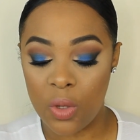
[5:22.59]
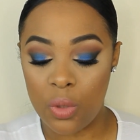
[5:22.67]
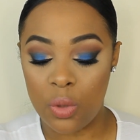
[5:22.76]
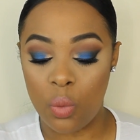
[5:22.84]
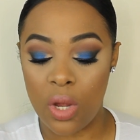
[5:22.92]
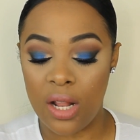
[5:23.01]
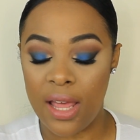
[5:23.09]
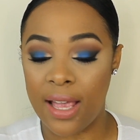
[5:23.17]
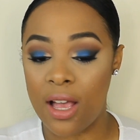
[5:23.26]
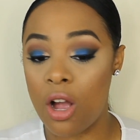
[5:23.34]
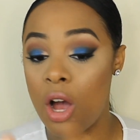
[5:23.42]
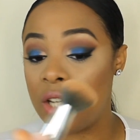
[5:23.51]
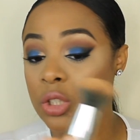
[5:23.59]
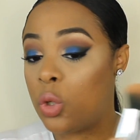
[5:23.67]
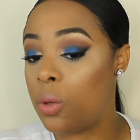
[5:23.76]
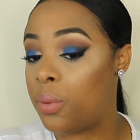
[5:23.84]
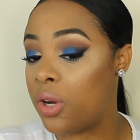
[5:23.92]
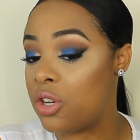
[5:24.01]
with one, like a
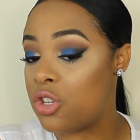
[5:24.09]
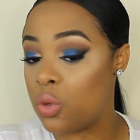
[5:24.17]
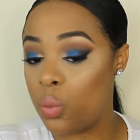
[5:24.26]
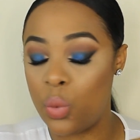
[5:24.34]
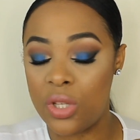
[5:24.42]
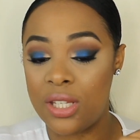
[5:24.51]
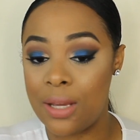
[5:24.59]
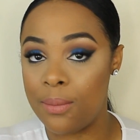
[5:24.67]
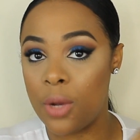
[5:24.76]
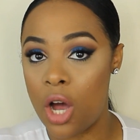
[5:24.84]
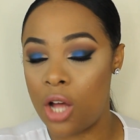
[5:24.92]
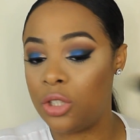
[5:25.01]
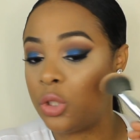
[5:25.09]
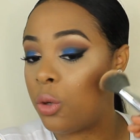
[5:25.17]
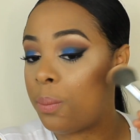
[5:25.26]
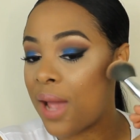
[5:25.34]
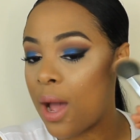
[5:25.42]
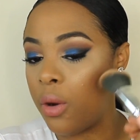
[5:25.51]
contour brush with some
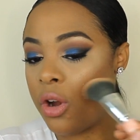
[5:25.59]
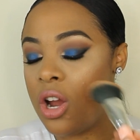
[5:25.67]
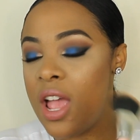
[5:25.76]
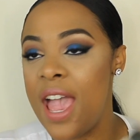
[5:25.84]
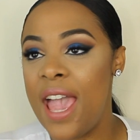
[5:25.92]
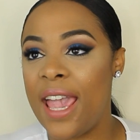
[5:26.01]
contour powder,